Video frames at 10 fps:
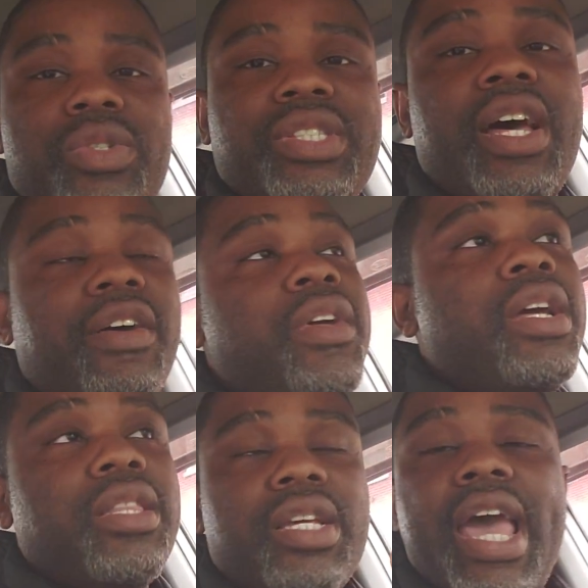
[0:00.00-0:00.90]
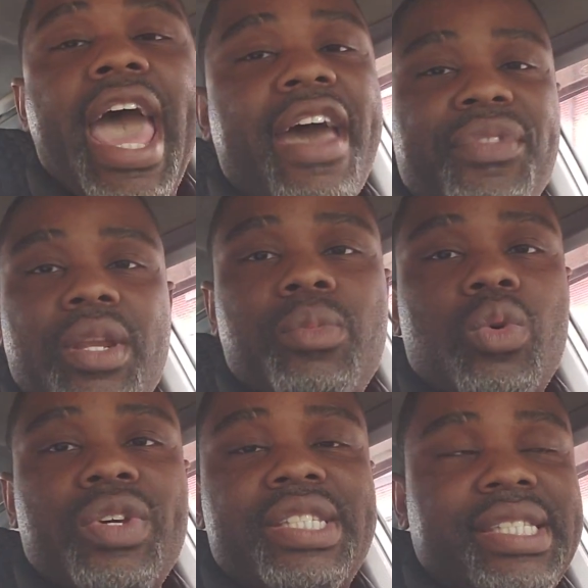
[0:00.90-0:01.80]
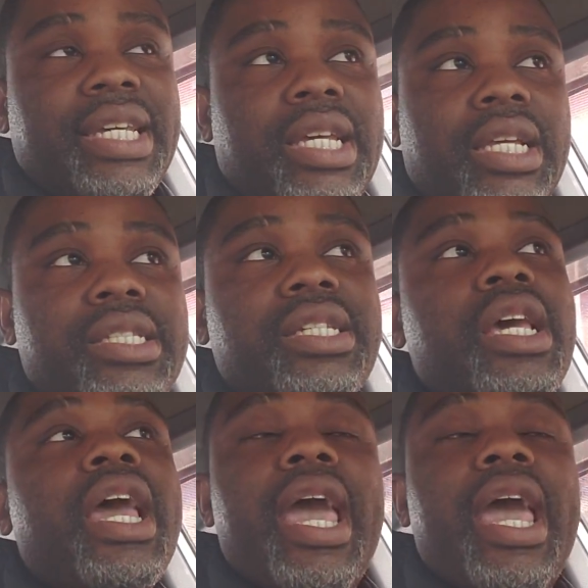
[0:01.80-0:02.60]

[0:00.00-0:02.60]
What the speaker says: stuff that after the movie scenes